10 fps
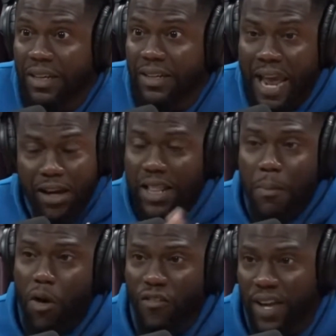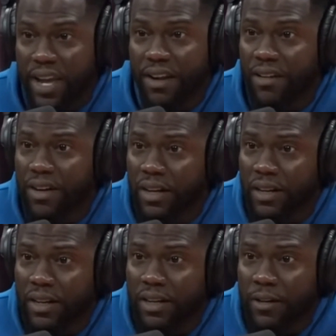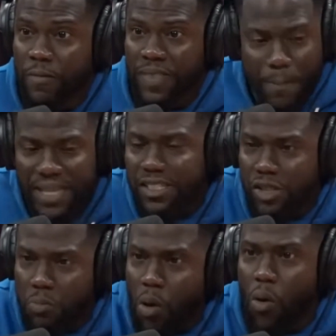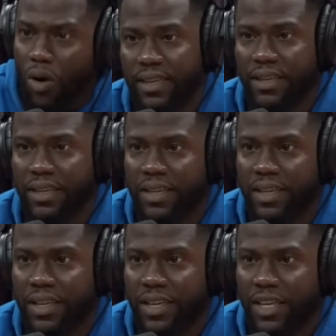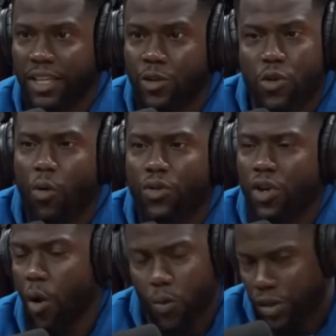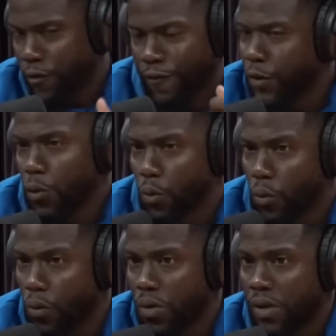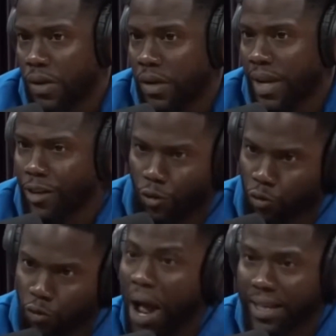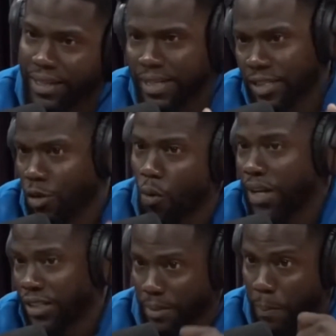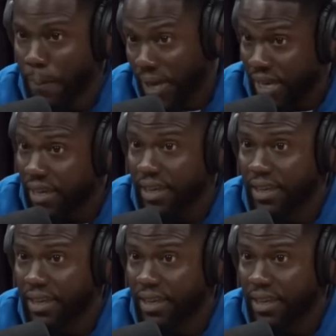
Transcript: Now that I'm over here, that means it's more. You don't know what the fuel in a rocket is going to be.